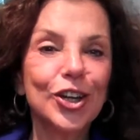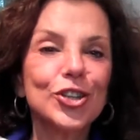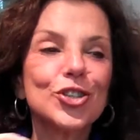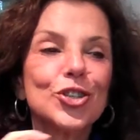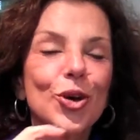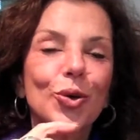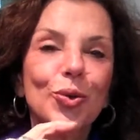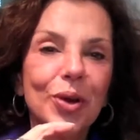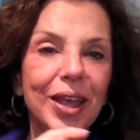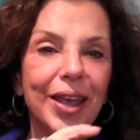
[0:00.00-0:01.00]

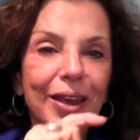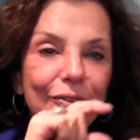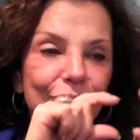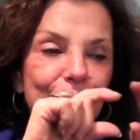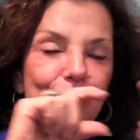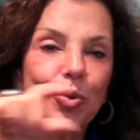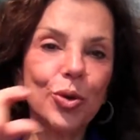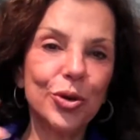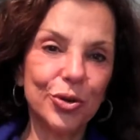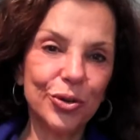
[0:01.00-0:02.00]
So every
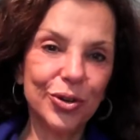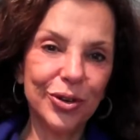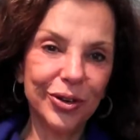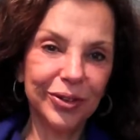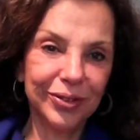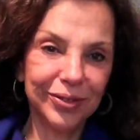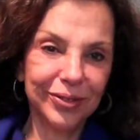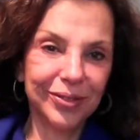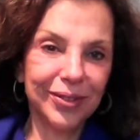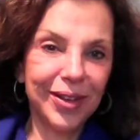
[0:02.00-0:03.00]
border
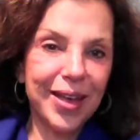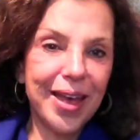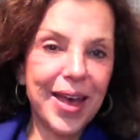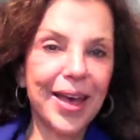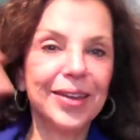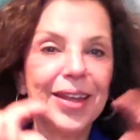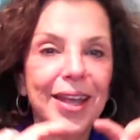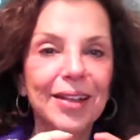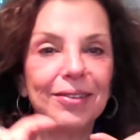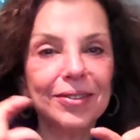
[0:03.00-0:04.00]
had
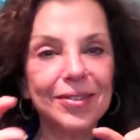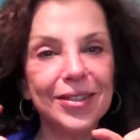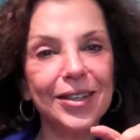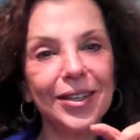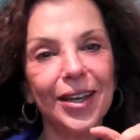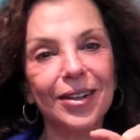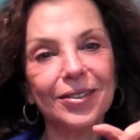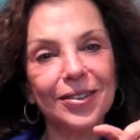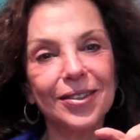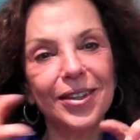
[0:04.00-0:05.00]

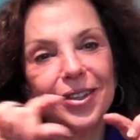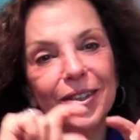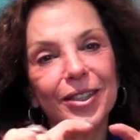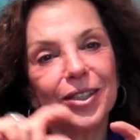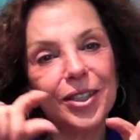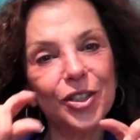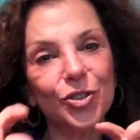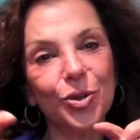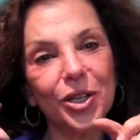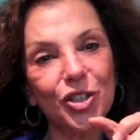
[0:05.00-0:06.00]
LDLD, Lily
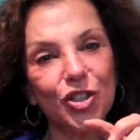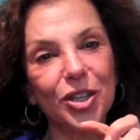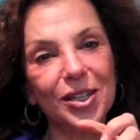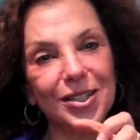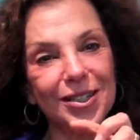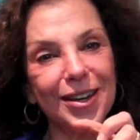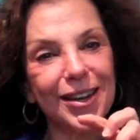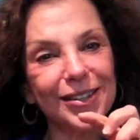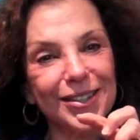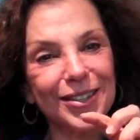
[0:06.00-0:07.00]
Deutsch, Let's
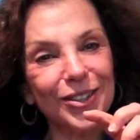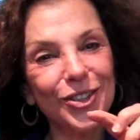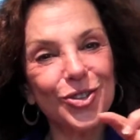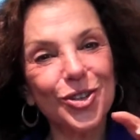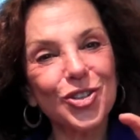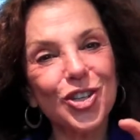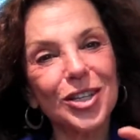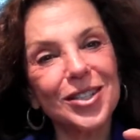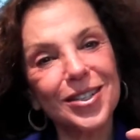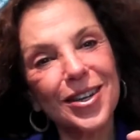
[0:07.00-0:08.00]
Dance, Lily Deutsch,
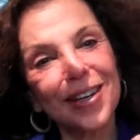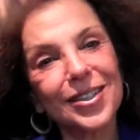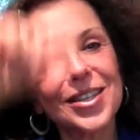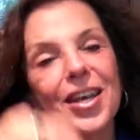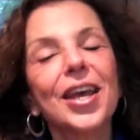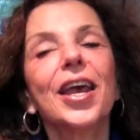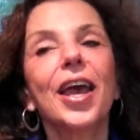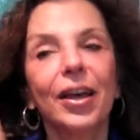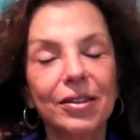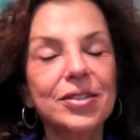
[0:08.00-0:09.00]
Let's Dance.
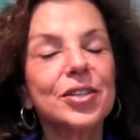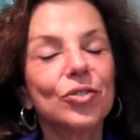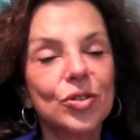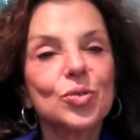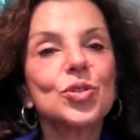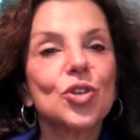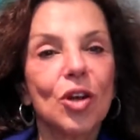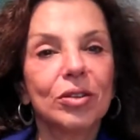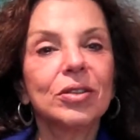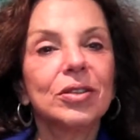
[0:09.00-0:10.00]
And the series was
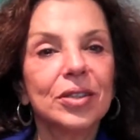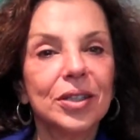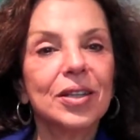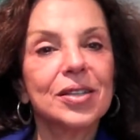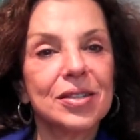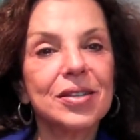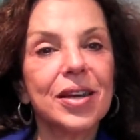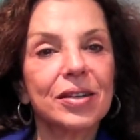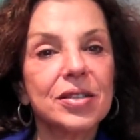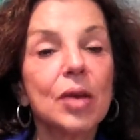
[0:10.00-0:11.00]
called Lily, Let's
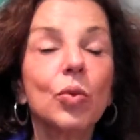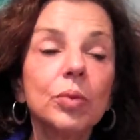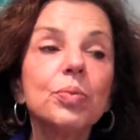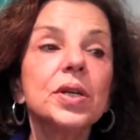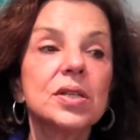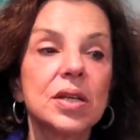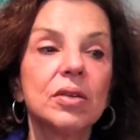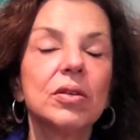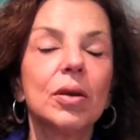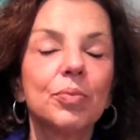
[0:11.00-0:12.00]
Dance. And one piece
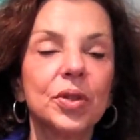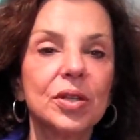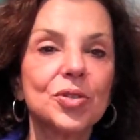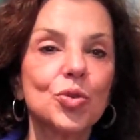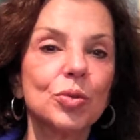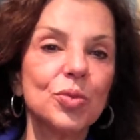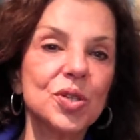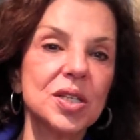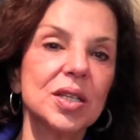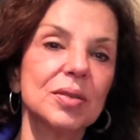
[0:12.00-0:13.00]
ended up in the Israel
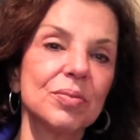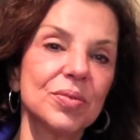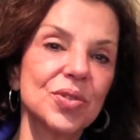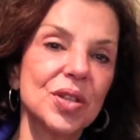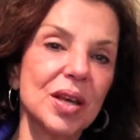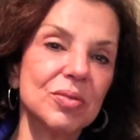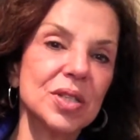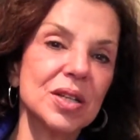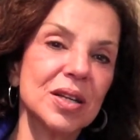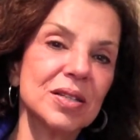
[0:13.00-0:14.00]
Museum, so that
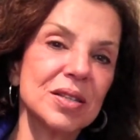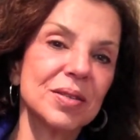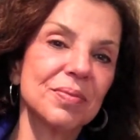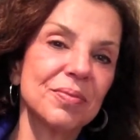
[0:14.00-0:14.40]
was nice.